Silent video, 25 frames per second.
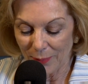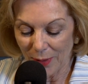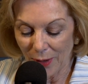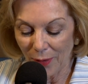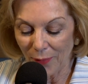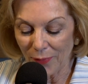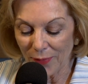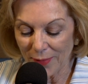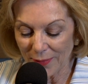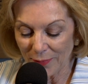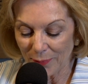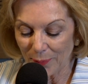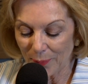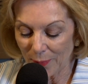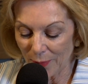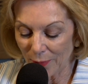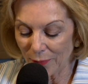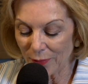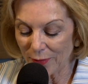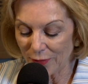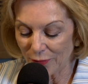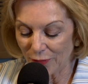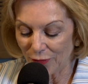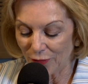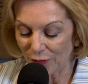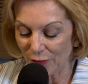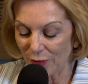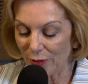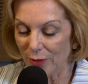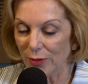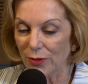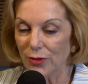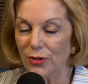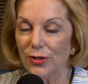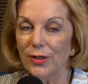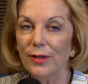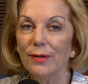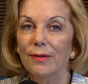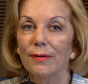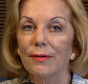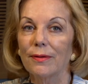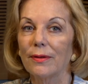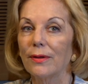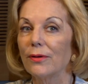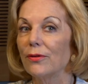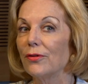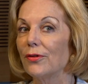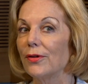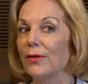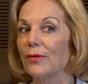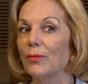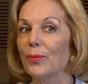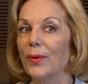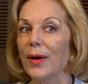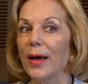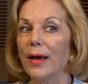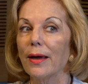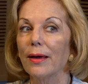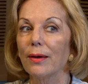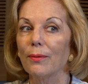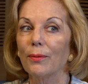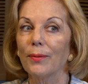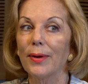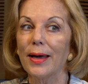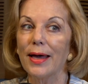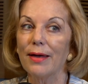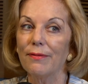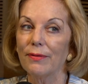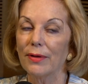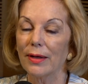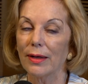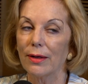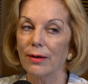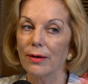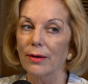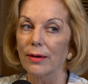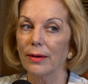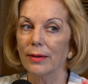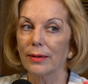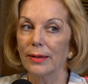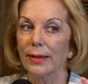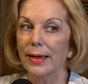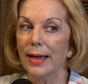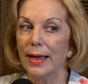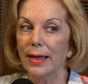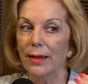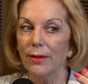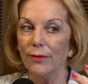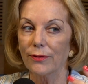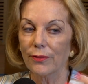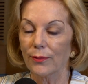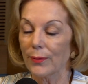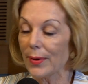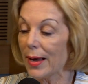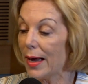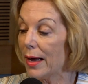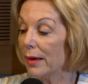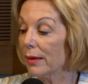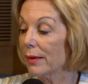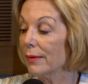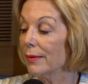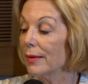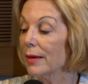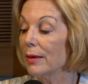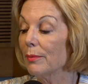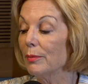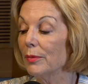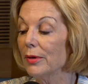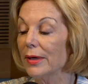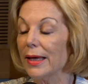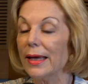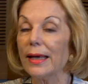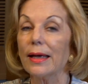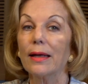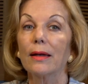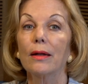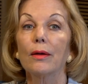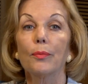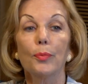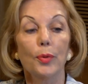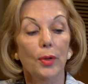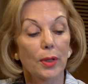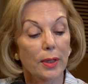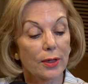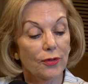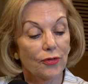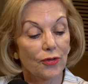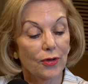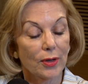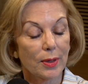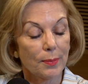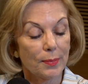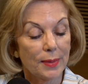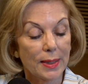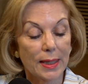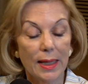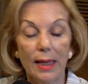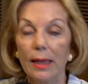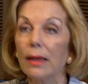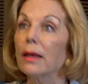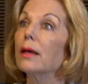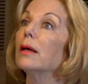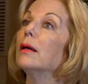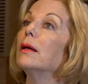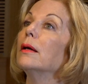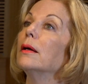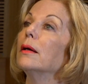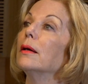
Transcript: On this shoot, she's waving her nails around, and I'm looking at her polish, and I'm thinking,